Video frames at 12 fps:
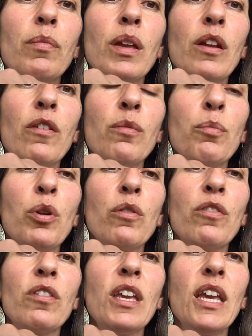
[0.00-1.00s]
a spot of
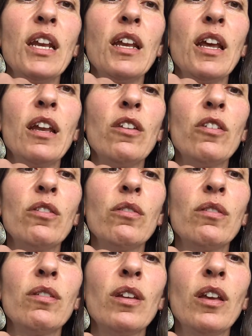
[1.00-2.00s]
skin and
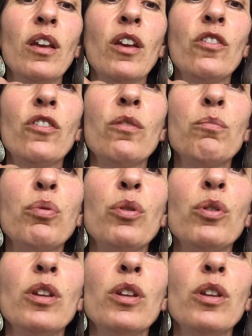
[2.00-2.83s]
just pull